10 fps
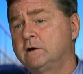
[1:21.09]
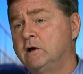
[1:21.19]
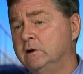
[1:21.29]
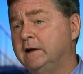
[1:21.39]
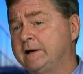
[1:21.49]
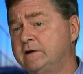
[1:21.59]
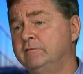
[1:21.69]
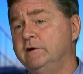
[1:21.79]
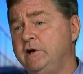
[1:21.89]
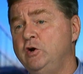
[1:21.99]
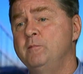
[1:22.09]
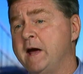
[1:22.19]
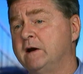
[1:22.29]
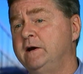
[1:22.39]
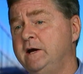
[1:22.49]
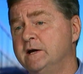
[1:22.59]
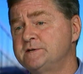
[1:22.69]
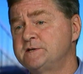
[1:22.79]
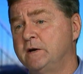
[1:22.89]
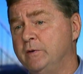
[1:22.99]
collectively humanity
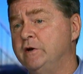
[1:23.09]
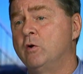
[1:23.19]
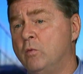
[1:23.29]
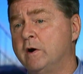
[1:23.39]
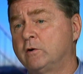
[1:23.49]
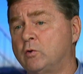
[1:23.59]
has said we don't want to